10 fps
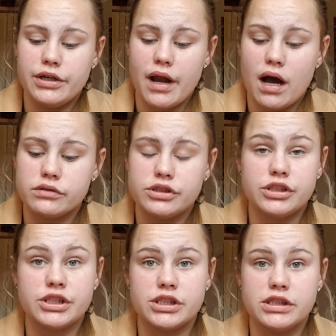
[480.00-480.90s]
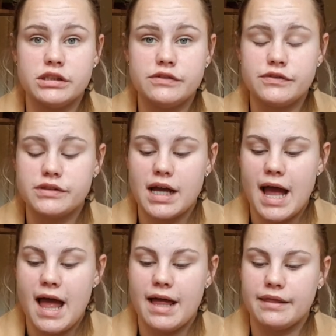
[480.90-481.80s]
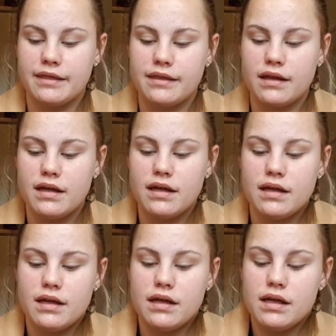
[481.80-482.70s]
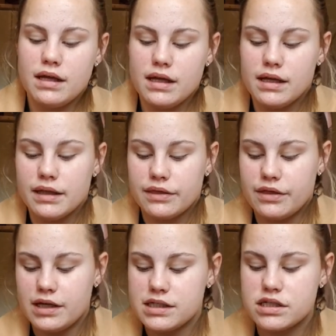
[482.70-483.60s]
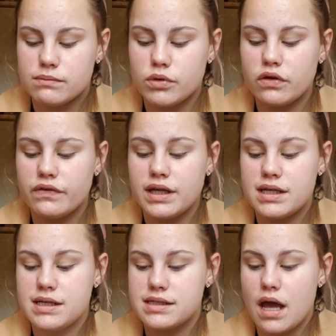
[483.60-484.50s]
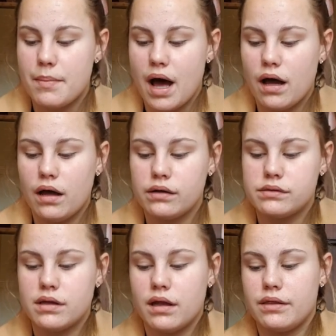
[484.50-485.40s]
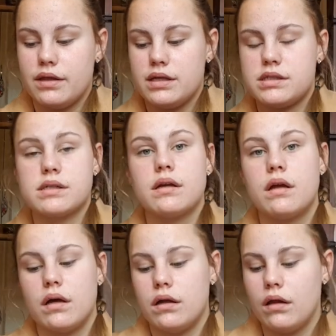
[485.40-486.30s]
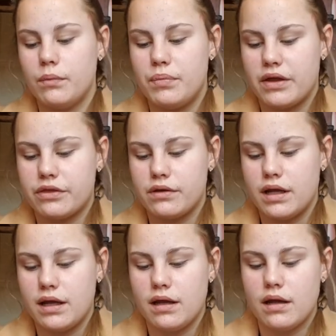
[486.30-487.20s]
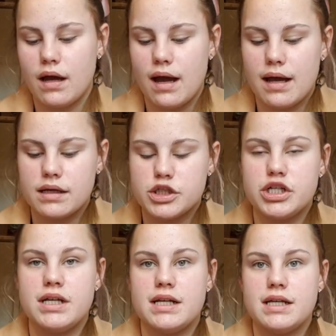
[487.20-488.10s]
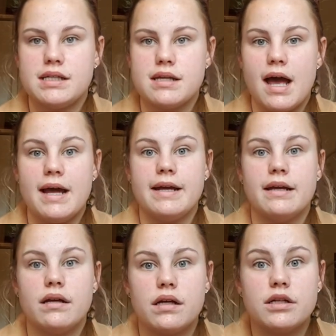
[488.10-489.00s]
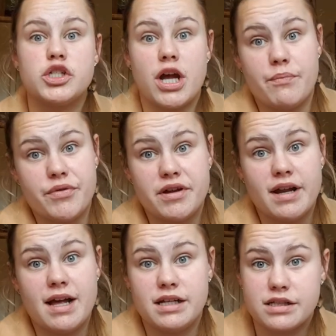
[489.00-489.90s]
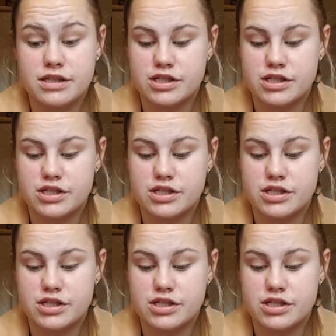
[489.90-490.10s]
learn how to surf. And this movie is about this girl Bethany. She is a champion at